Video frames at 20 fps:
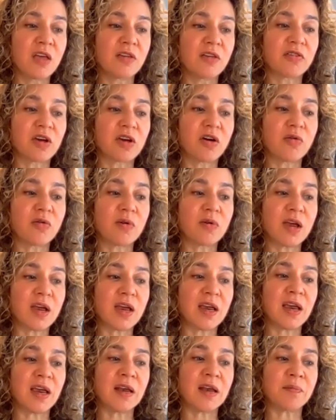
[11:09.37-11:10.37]
So
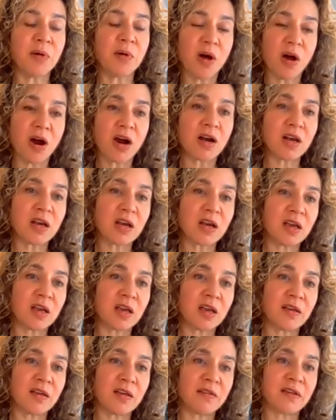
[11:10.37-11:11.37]
in part, it
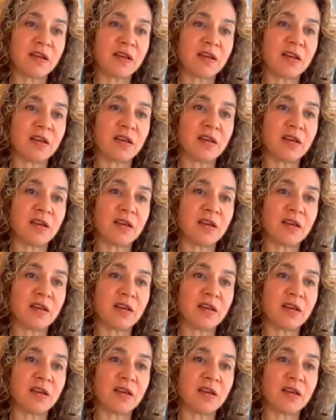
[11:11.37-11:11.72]
is